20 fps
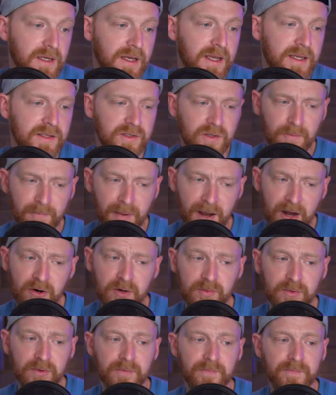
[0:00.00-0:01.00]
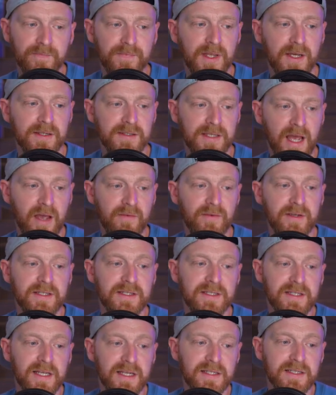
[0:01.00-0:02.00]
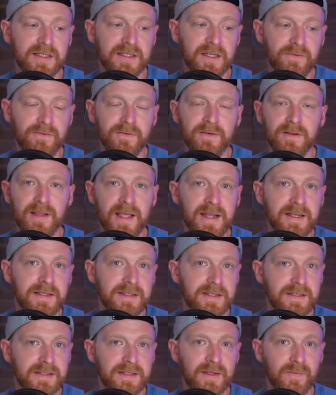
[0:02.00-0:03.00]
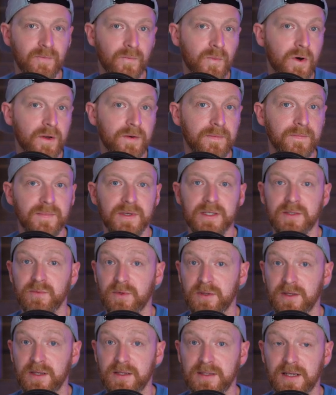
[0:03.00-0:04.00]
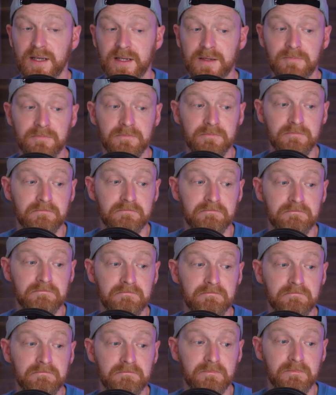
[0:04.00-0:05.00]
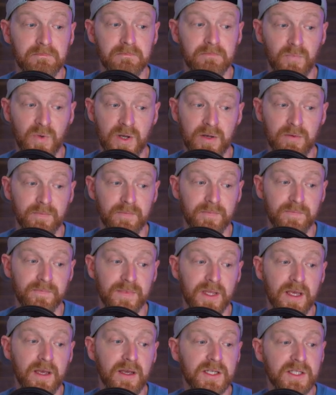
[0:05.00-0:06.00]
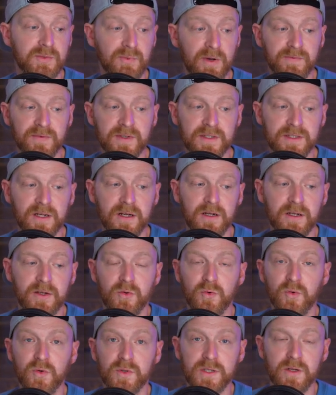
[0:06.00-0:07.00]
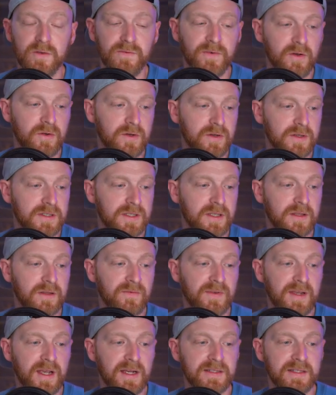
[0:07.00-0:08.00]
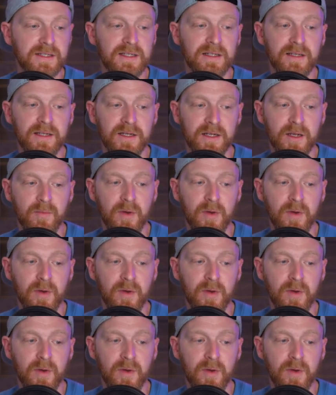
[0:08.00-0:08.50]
It's comparable to having six different lenses in one, is what they're saying. Well, swift and silent autofocus. The VXD linear